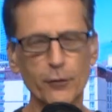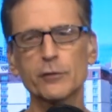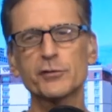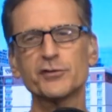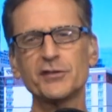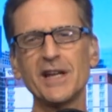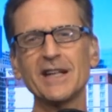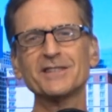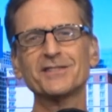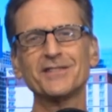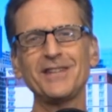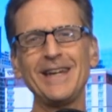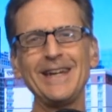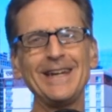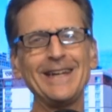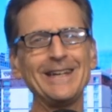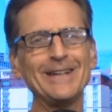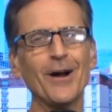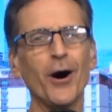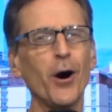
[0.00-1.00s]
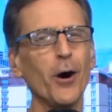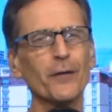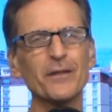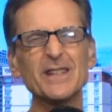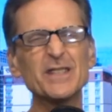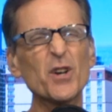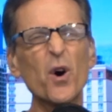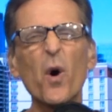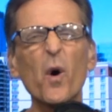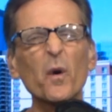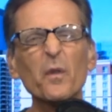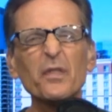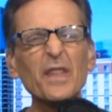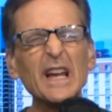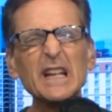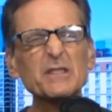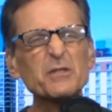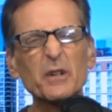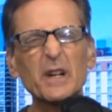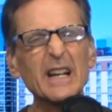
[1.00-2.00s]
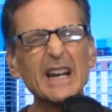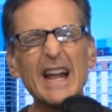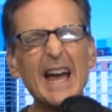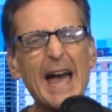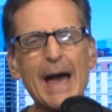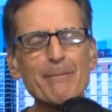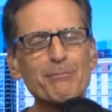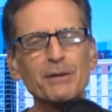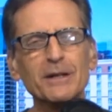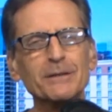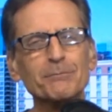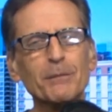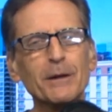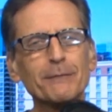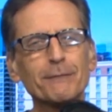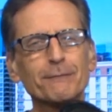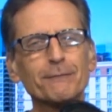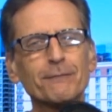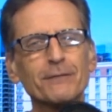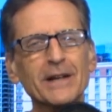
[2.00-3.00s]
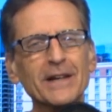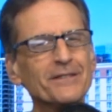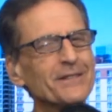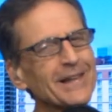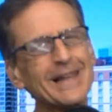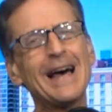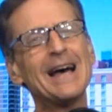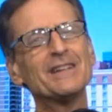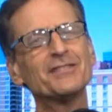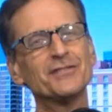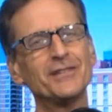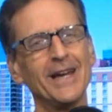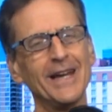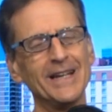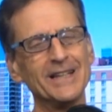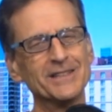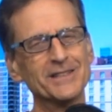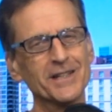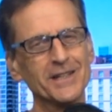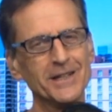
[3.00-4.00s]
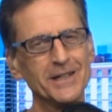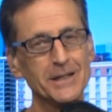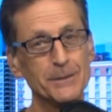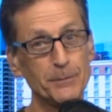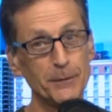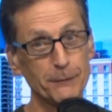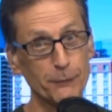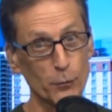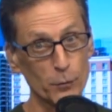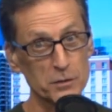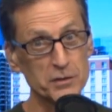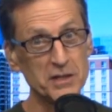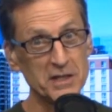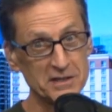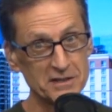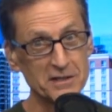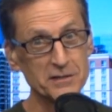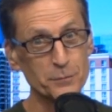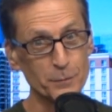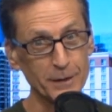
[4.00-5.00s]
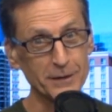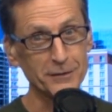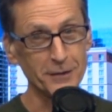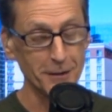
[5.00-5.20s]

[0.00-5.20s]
Verse 16, all these hard things are going to happen in the last days before Jesus